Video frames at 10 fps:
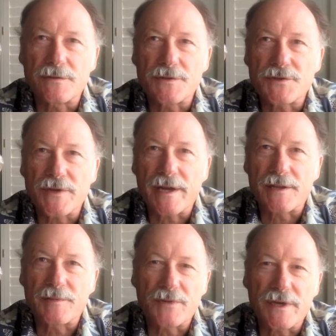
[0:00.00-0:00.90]
is track
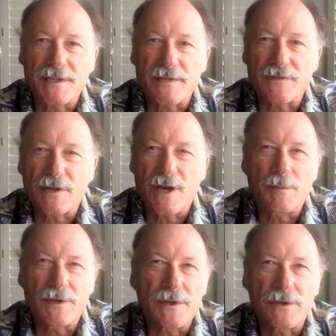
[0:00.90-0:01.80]
the price of a common